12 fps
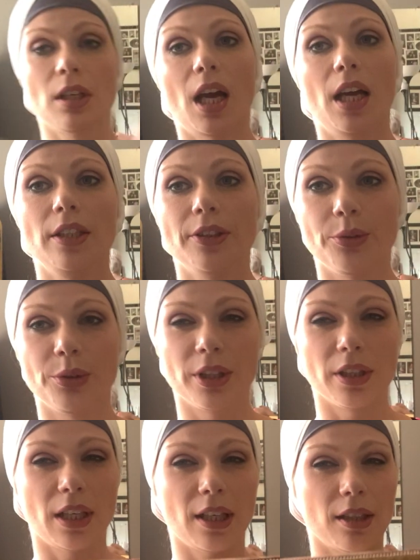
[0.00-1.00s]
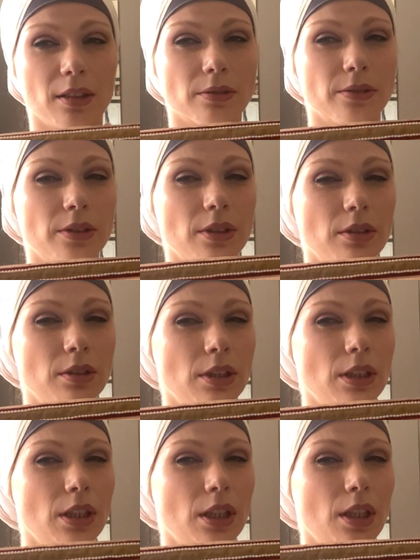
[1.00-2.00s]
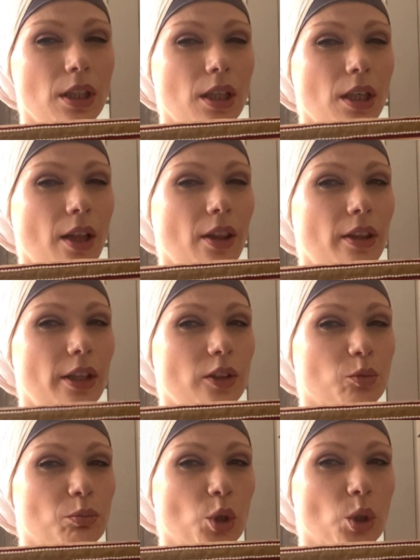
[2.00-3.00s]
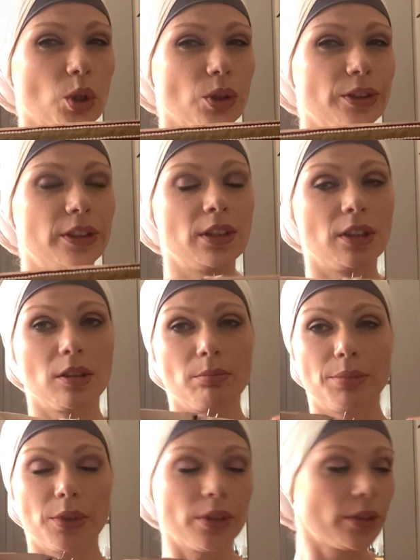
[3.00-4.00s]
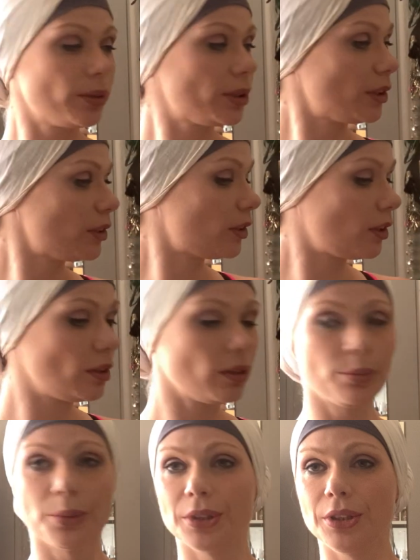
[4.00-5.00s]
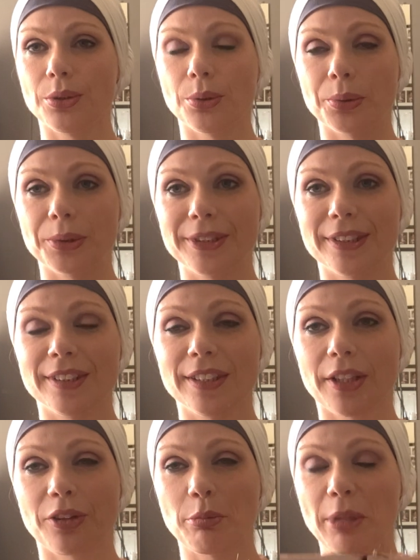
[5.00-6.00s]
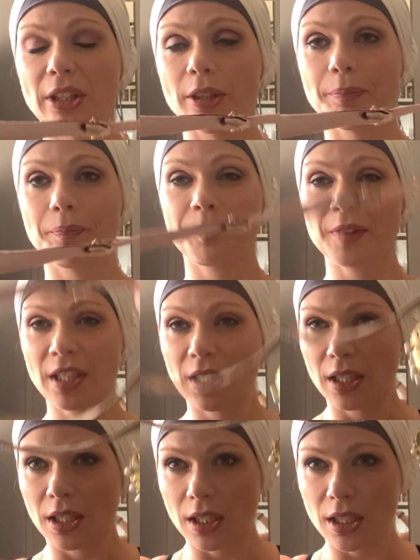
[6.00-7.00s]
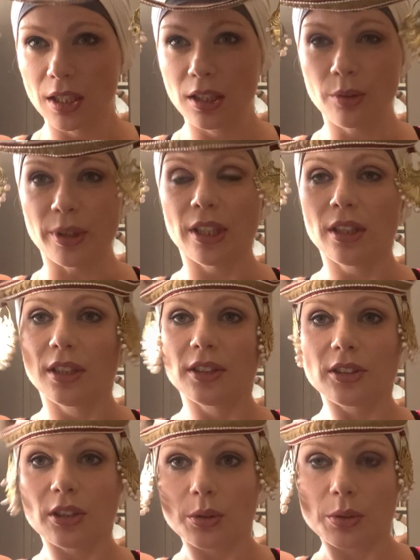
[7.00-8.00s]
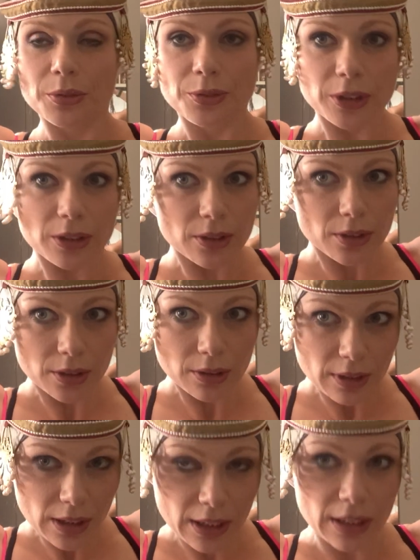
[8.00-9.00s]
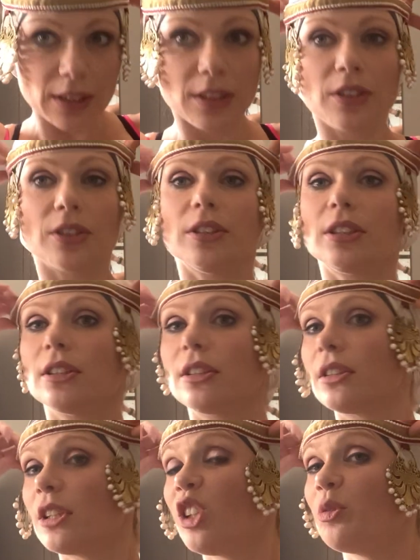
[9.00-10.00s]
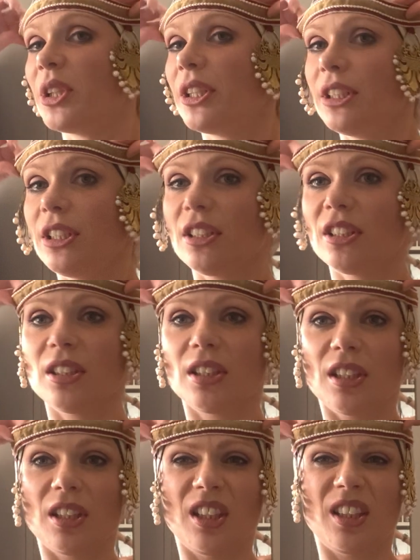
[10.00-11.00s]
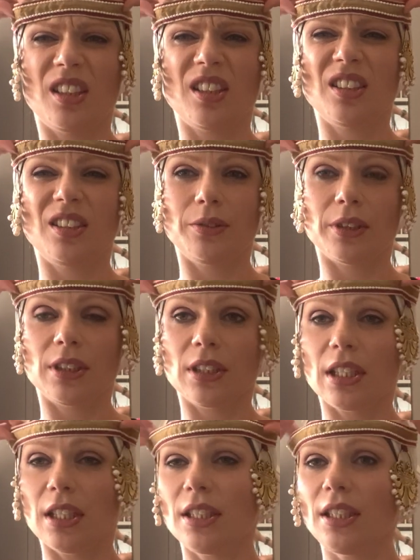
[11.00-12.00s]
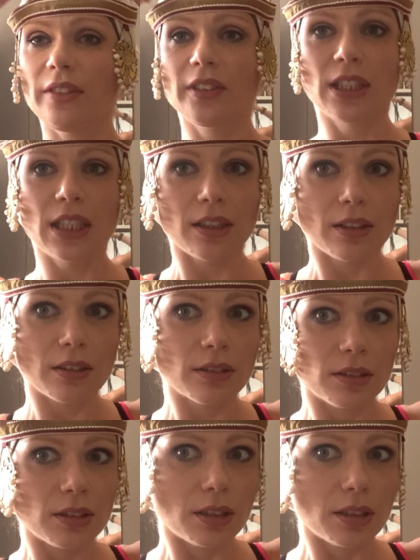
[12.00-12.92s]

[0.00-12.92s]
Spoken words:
I know that I have these molds in a book, which is really cool to see how they made them. Anyway, so for this, you'll just come on here and you want to kind of even it out.